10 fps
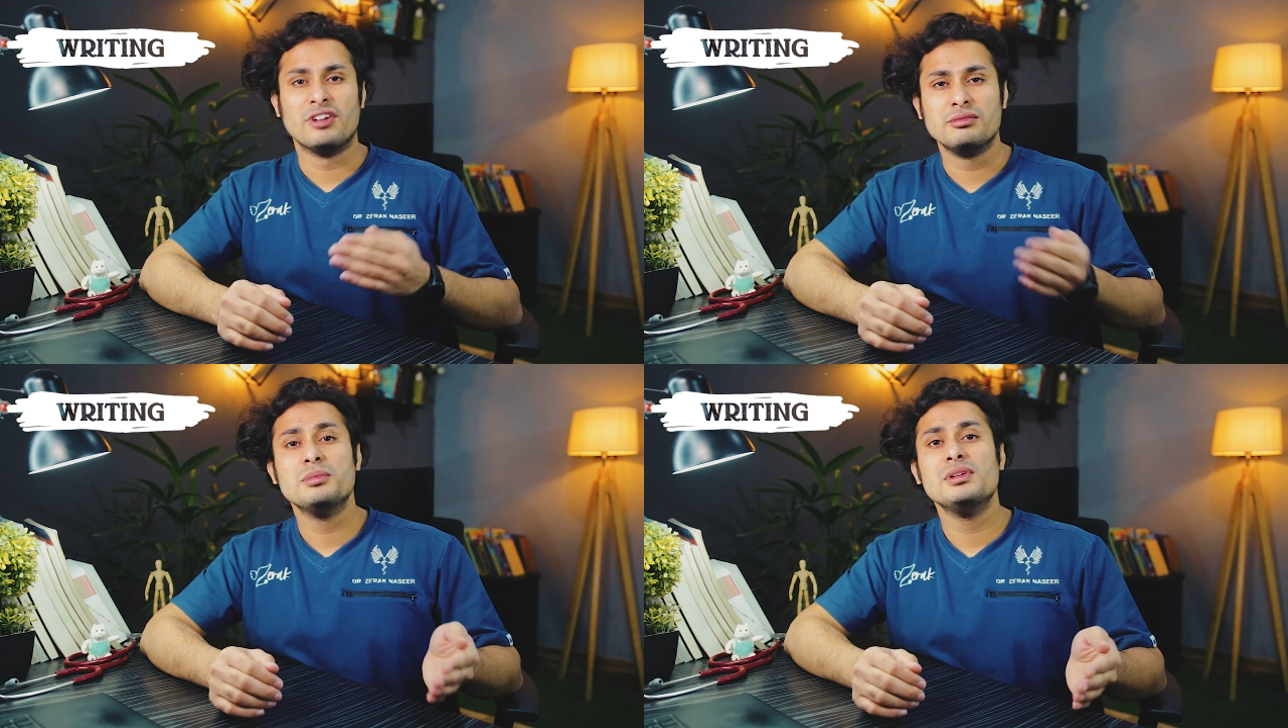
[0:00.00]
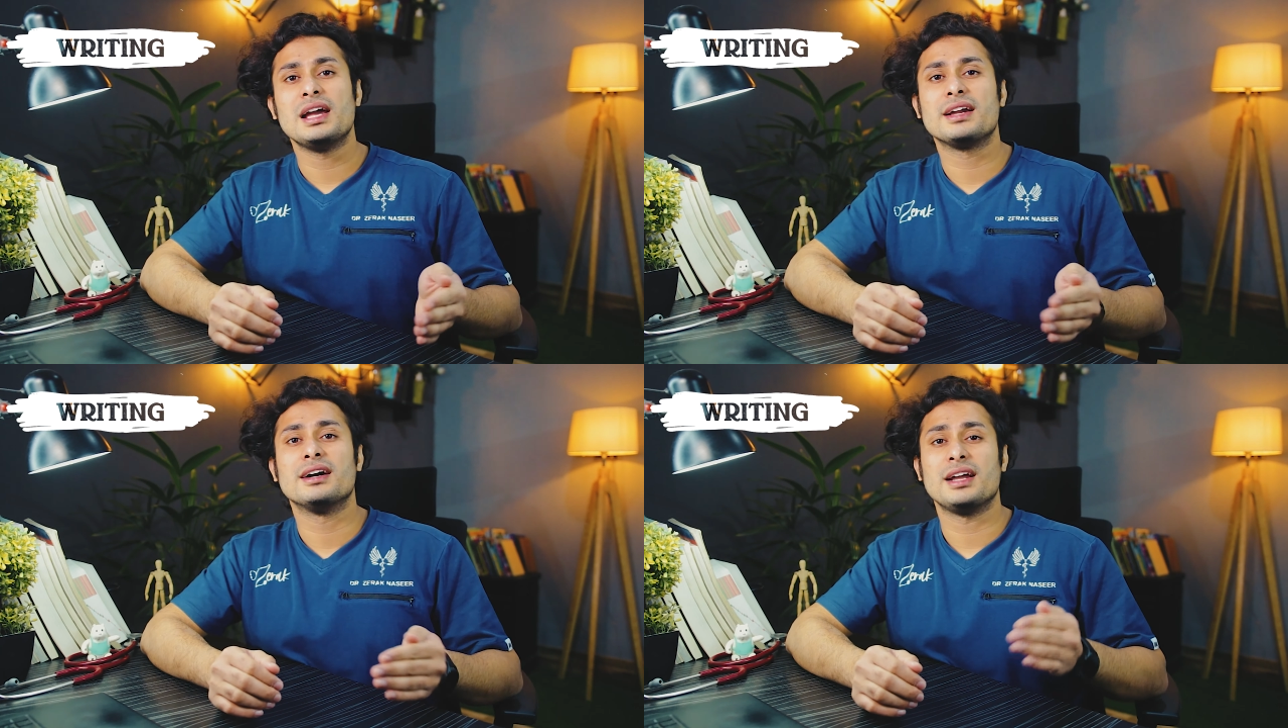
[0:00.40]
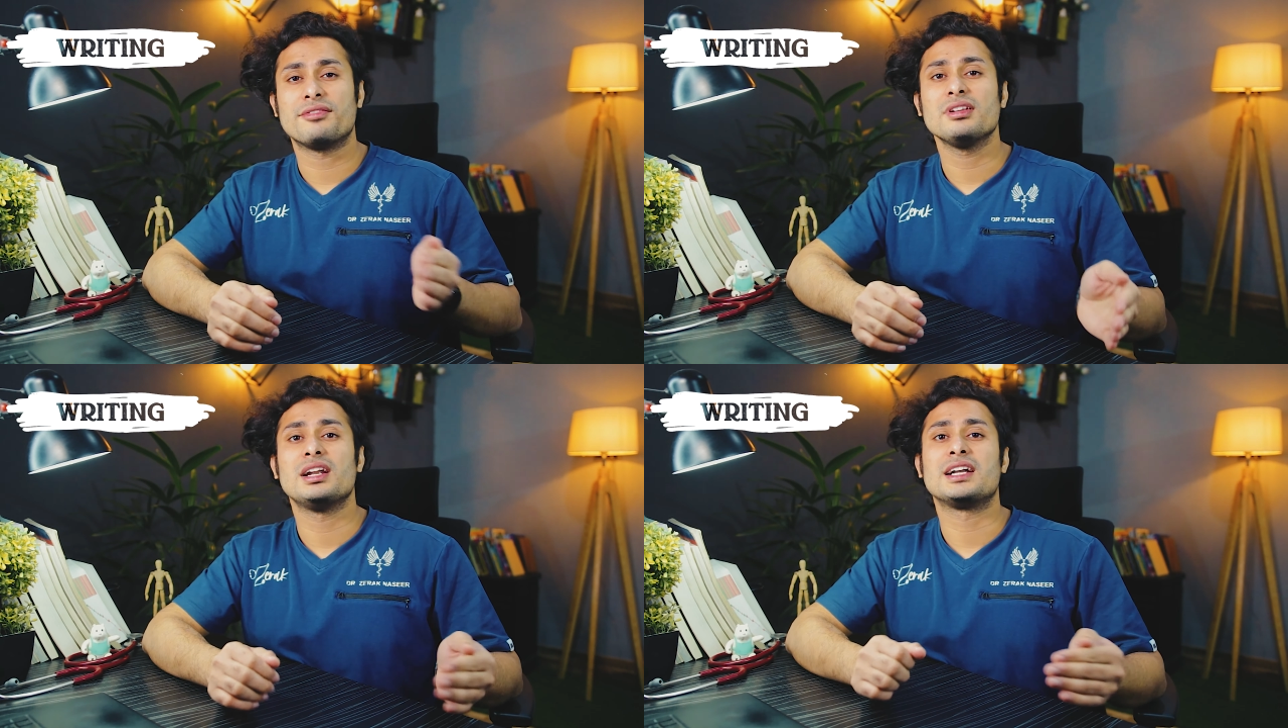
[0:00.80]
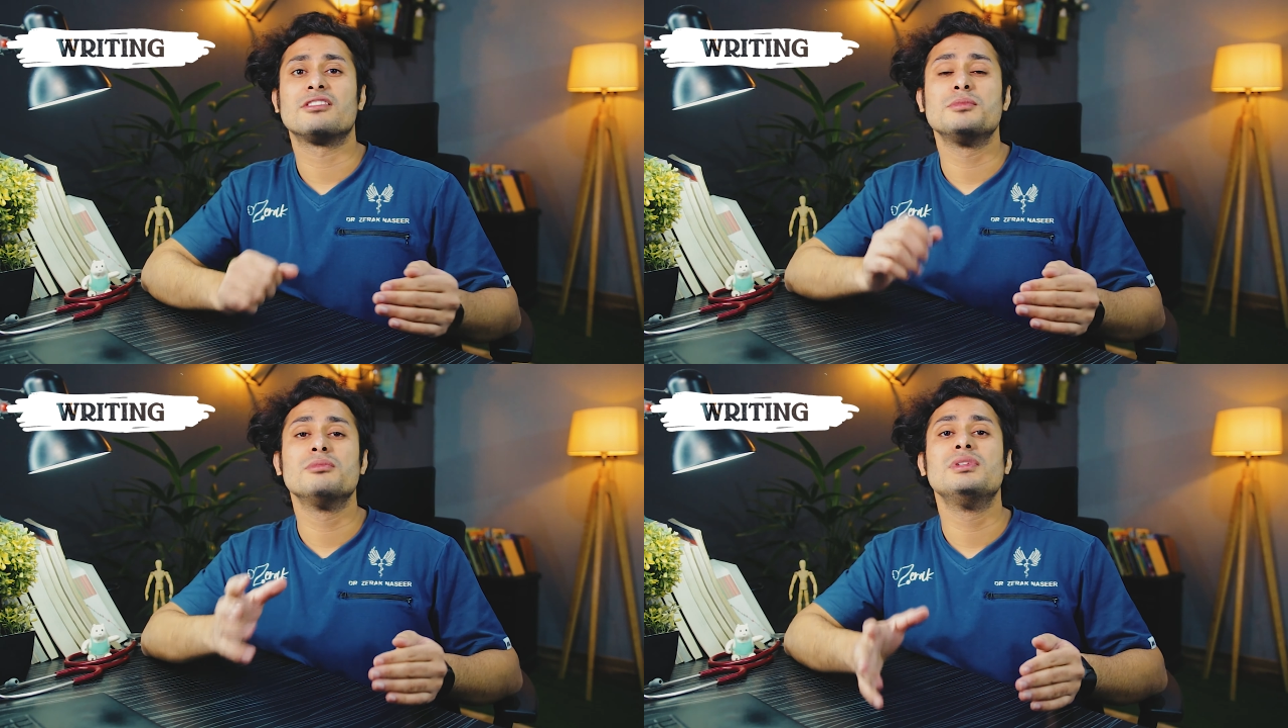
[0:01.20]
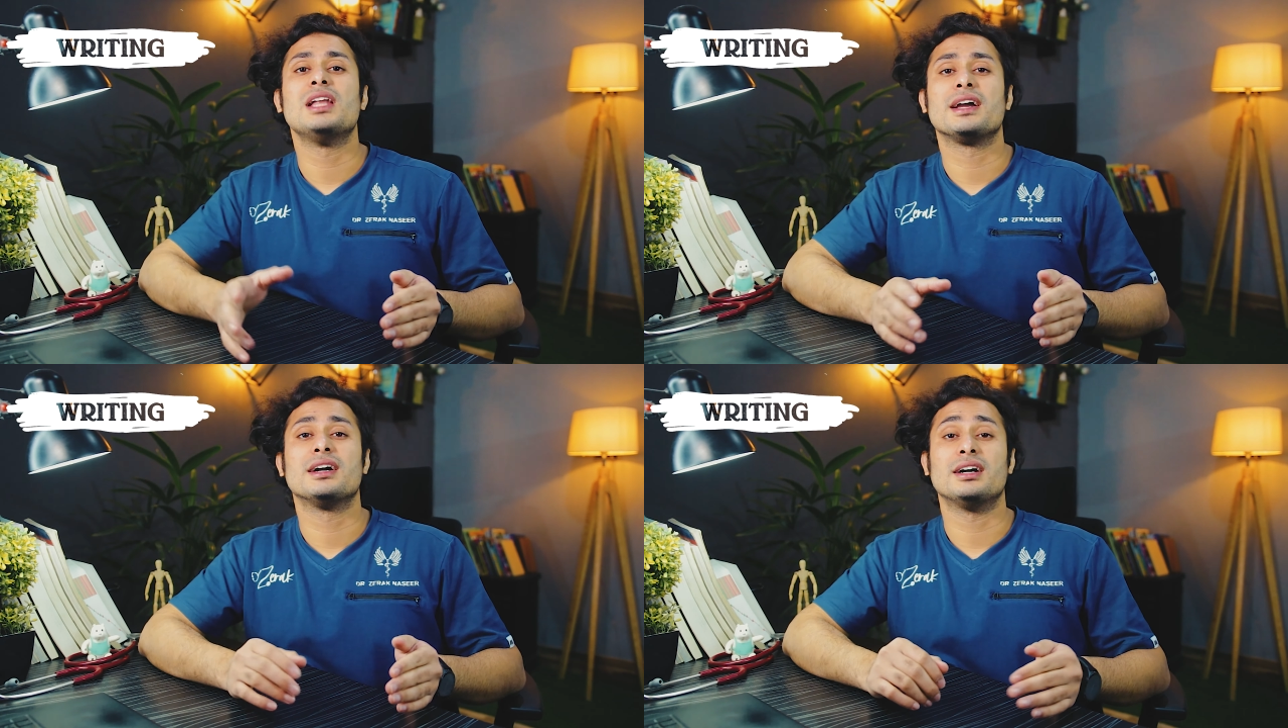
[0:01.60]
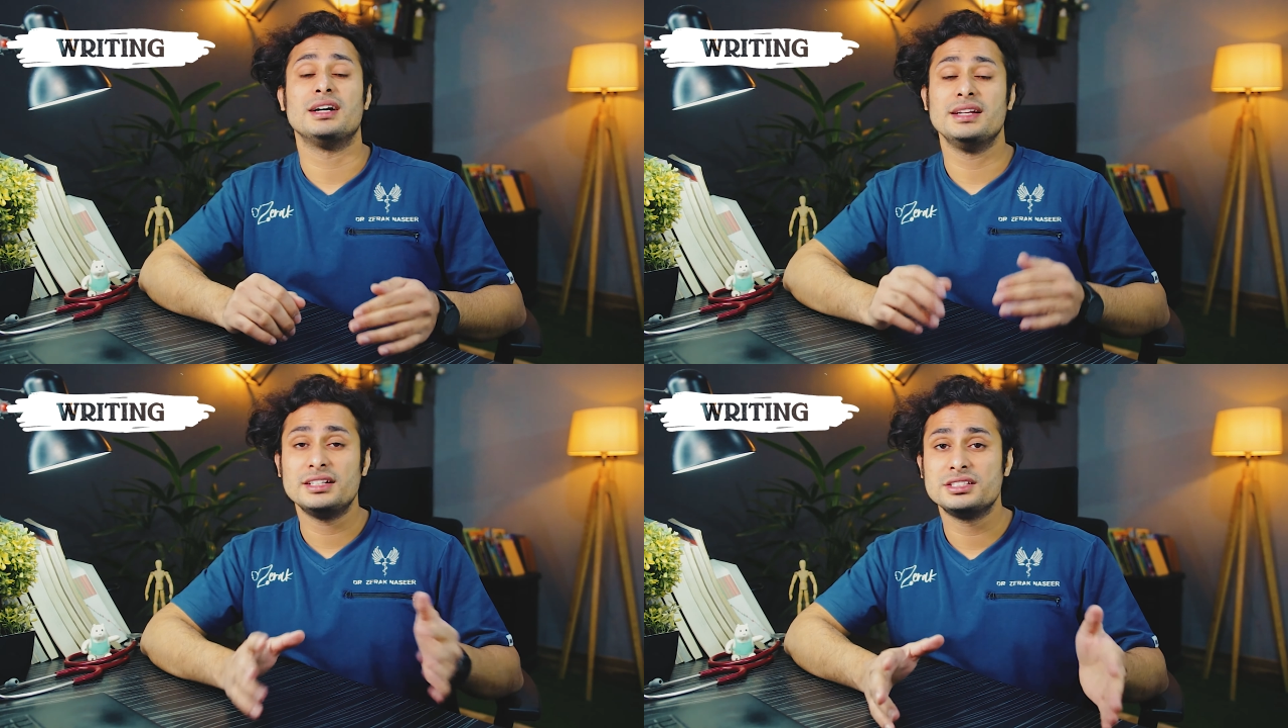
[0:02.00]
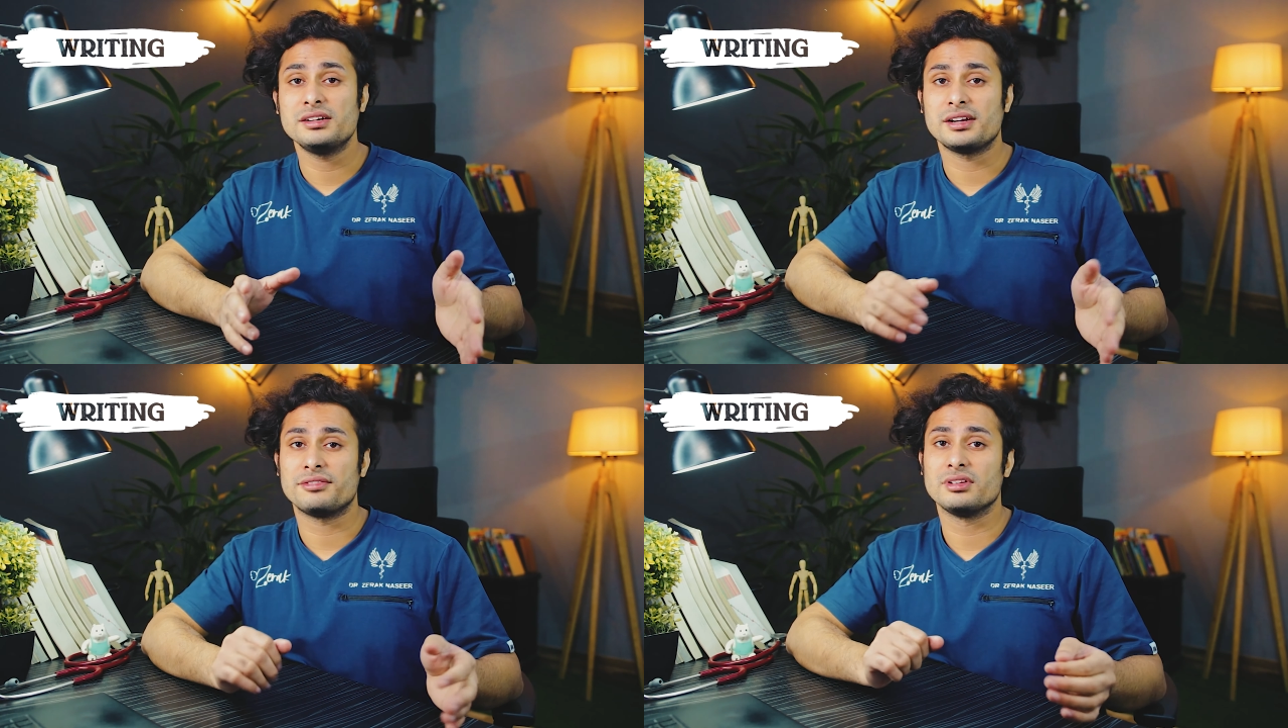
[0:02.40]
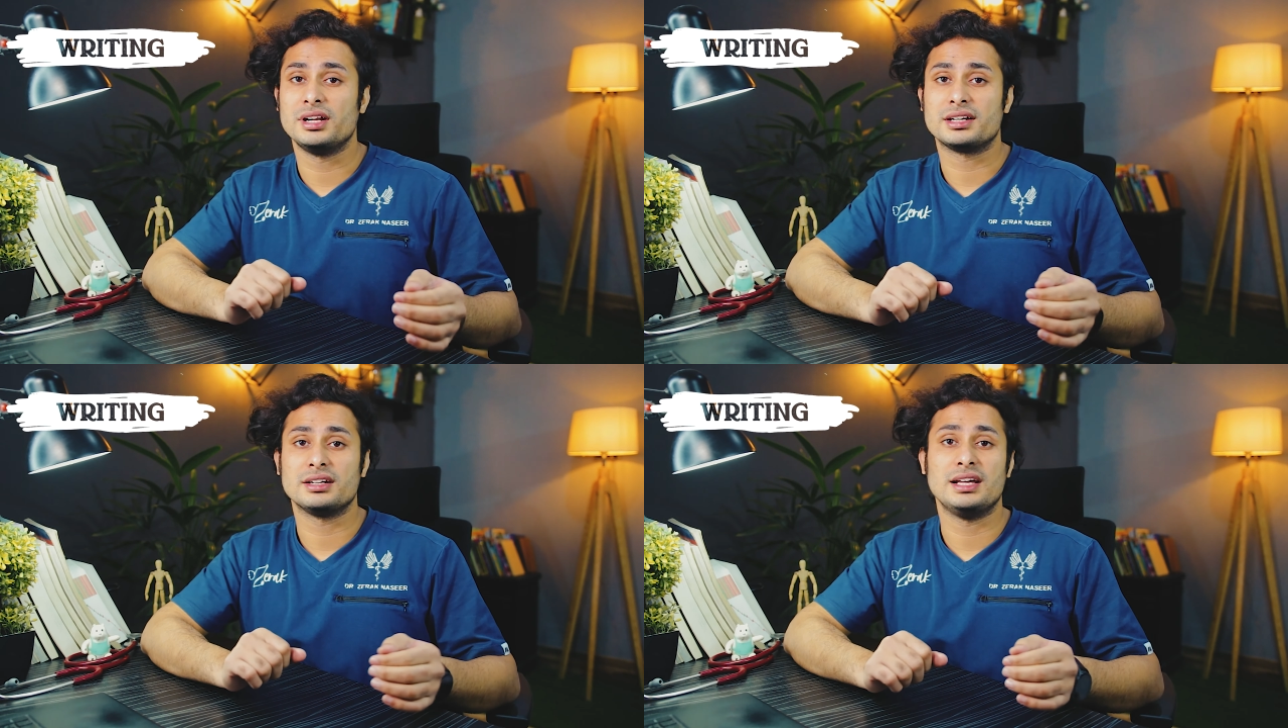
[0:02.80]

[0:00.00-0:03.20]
One will be like a referral letter, one will be like an urgent referral letter,